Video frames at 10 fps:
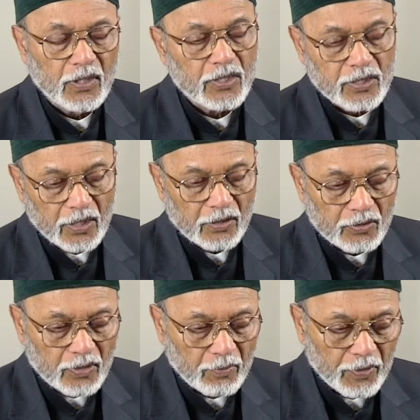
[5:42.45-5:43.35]

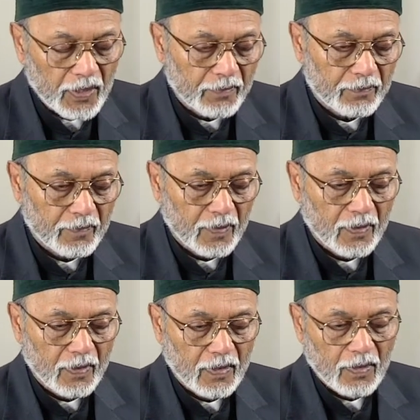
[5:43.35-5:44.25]
Siratul Nabi,
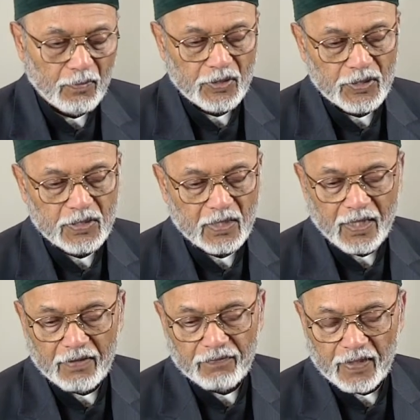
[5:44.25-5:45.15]
which is
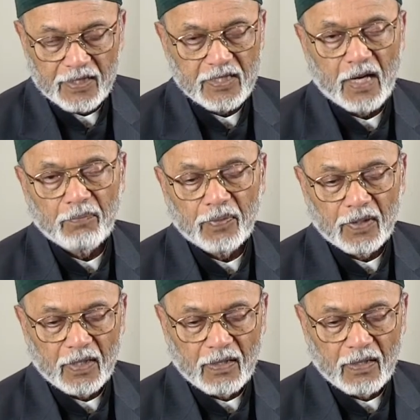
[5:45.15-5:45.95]
life and example